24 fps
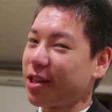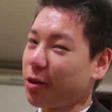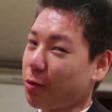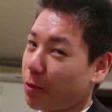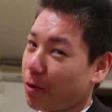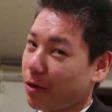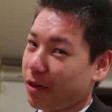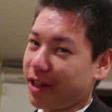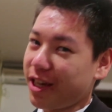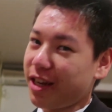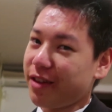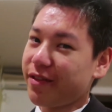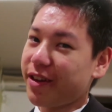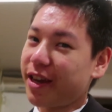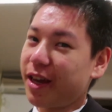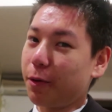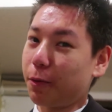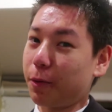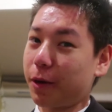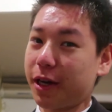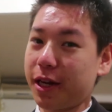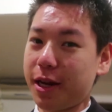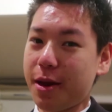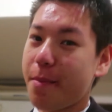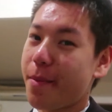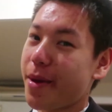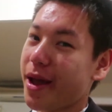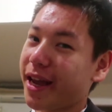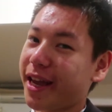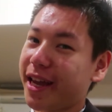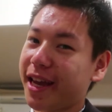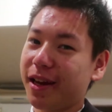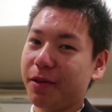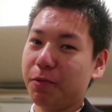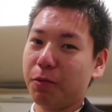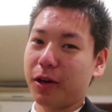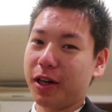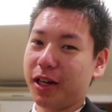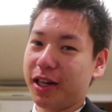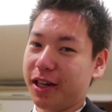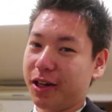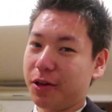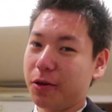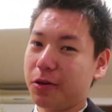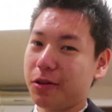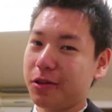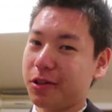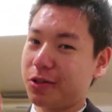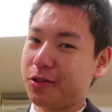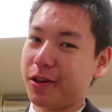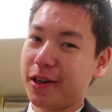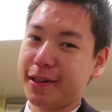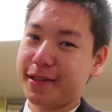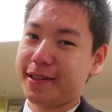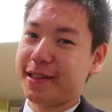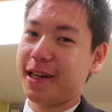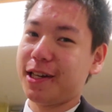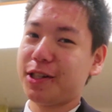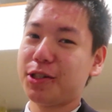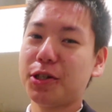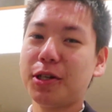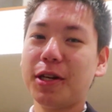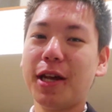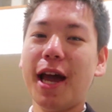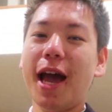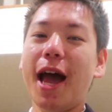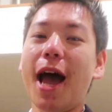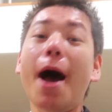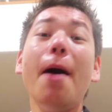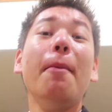that we're leaving and we're gonna make it and we're gonna go to the train station,